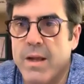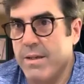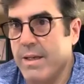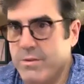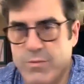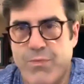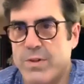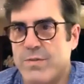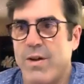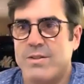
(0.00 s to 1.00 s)
It's
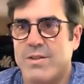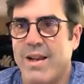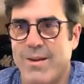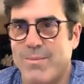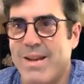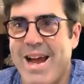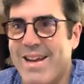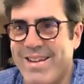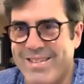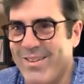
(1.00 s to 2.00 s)
first of all, I'm glad that